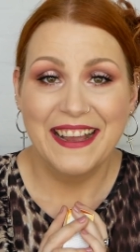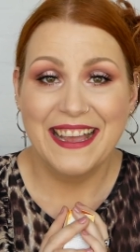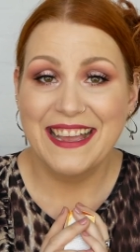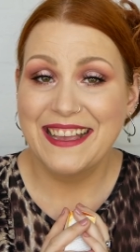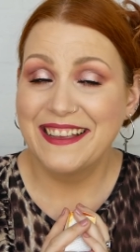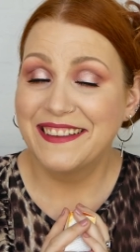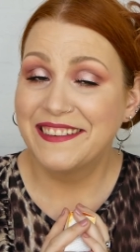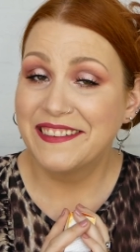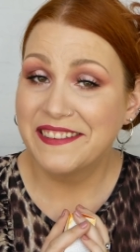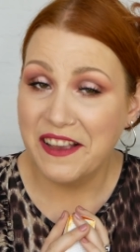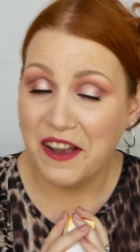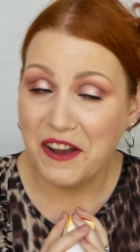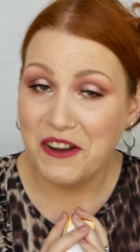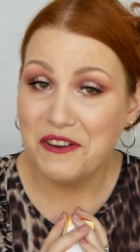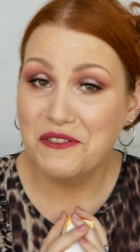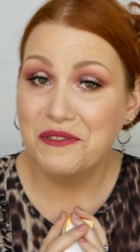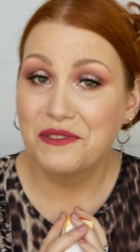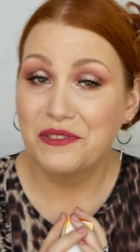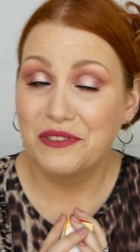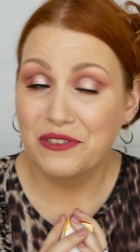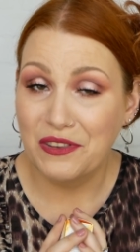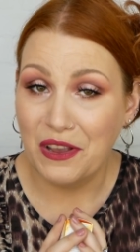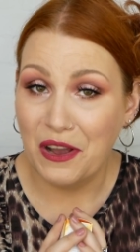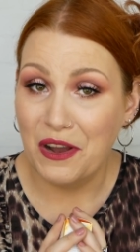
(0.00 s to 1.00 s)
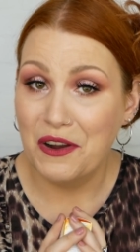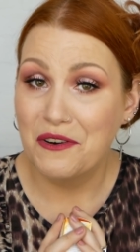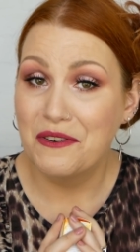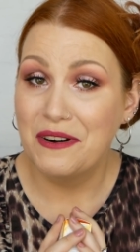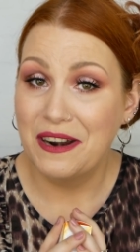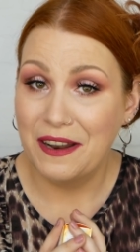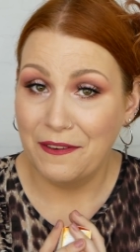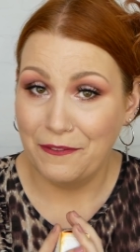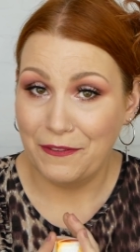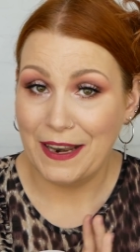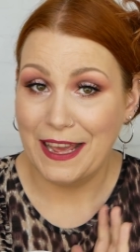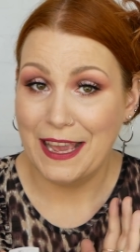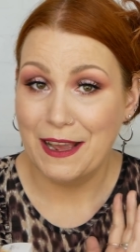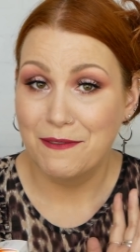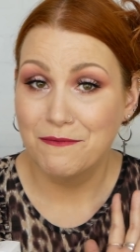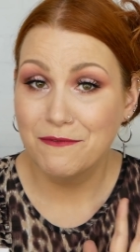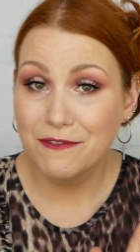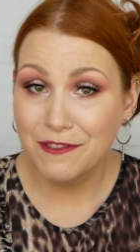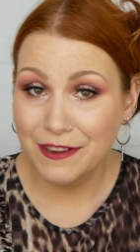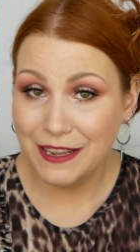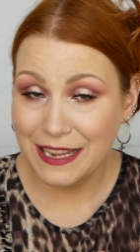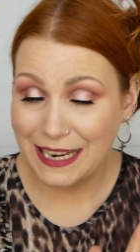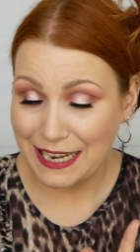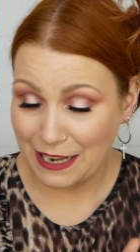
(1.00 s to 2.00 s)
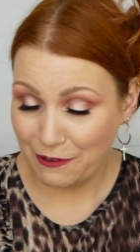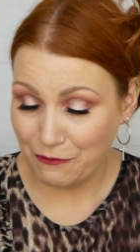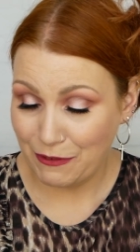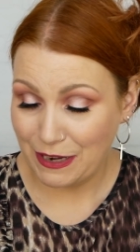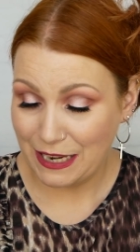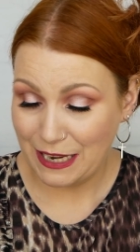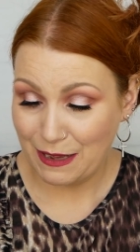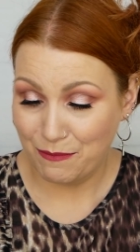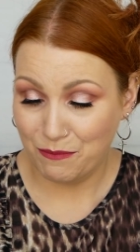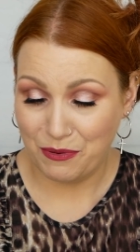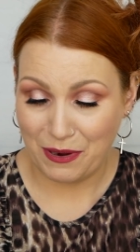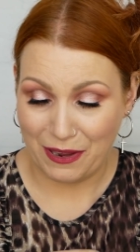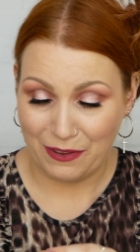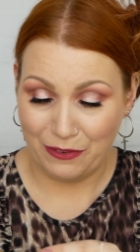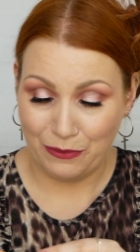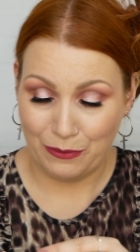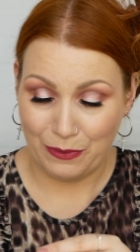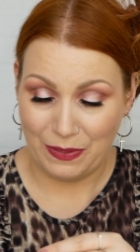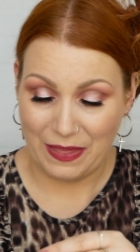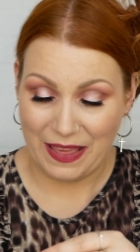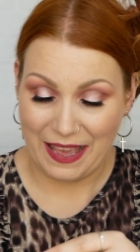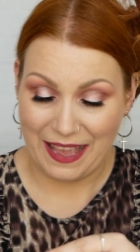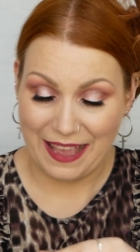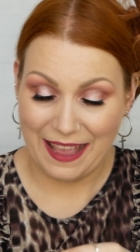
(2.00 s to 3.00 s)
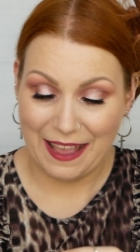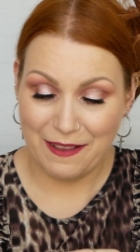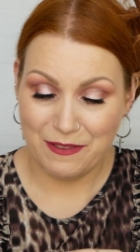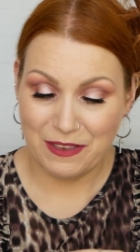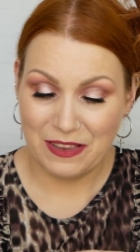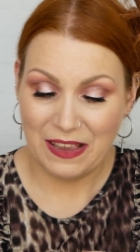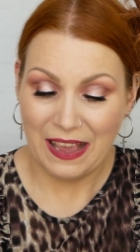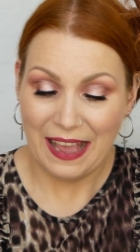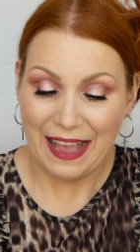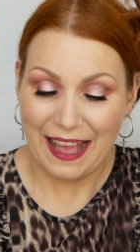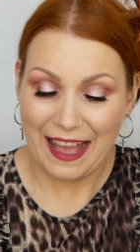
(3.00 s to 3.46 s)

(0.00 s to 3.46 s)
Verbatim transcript: It is so lovely. I'm really impressed with it,